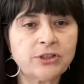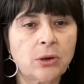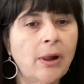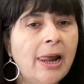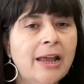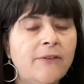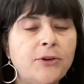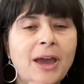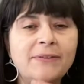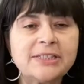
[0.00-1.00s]
So if you
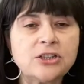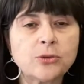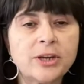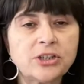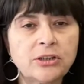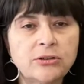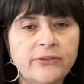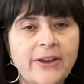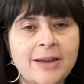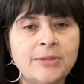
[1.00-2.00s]
have a situation in your
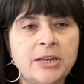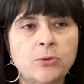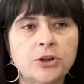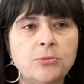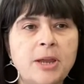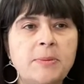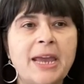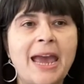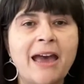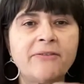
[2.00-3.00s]
family where you maybe
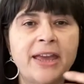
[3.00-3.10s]
have